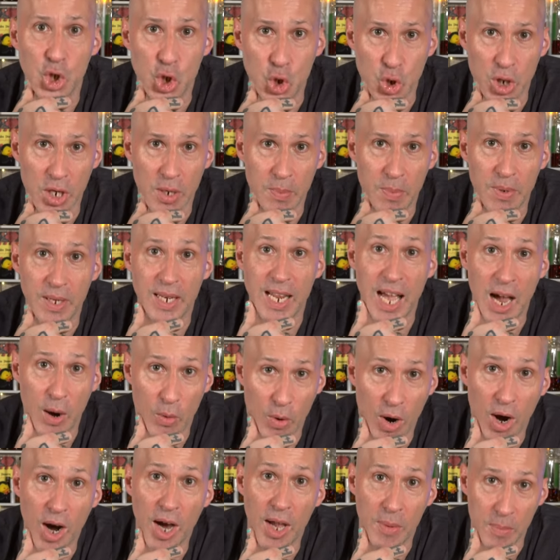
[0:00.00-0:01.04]
julep and
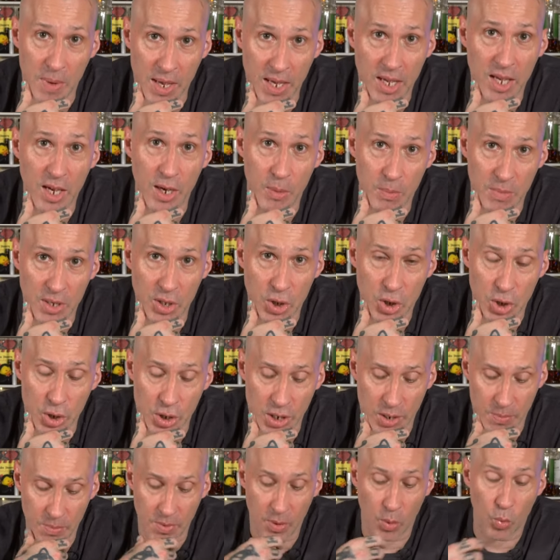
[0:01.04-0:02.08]
how I make a mint
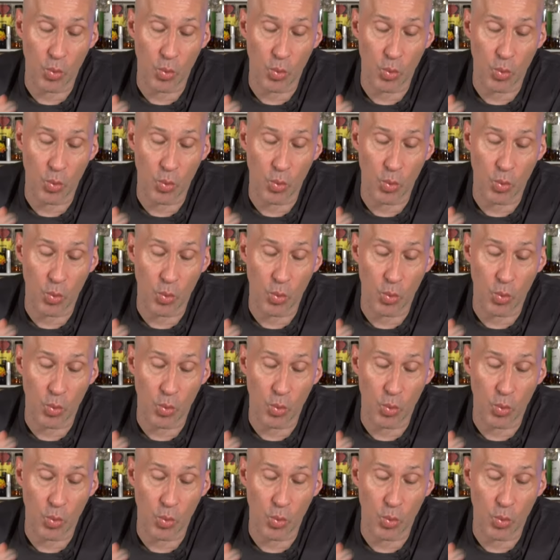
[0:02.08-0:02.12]
julep.